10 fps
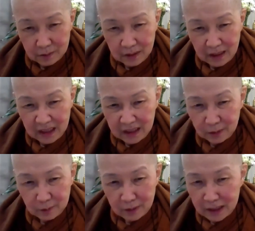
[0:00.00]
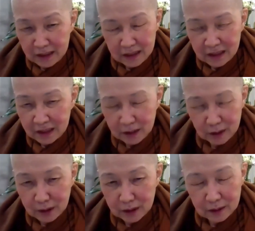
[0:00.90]
I rarely
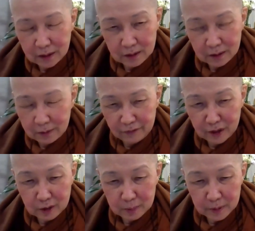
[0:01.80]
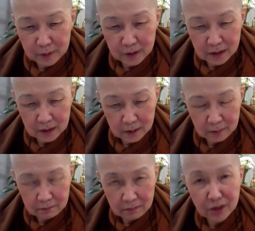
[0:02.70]
hear venerables
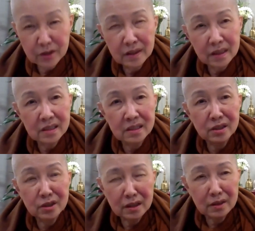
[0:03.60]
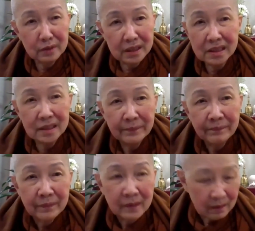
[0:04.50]
mention this teaching, really.
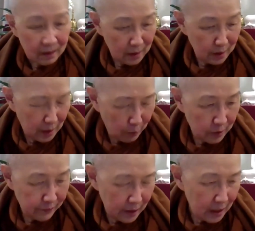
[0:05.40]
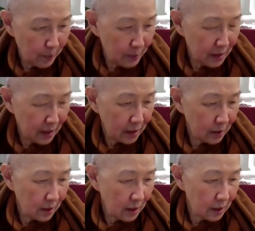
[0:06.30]
I was very happy that
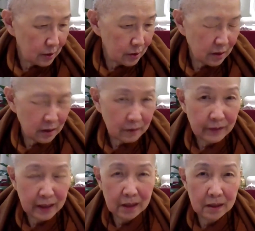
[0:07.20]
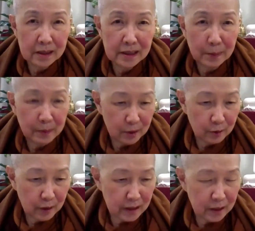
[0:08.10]
I sort of like stumbled
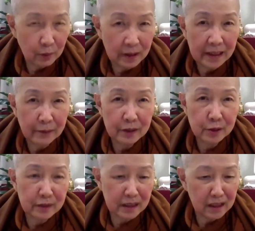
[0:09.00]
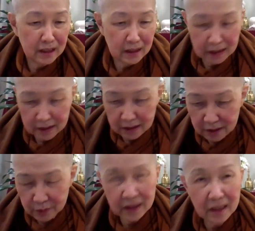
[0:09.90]
across it while I was reading another
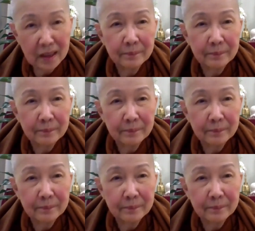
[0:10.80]
sutta.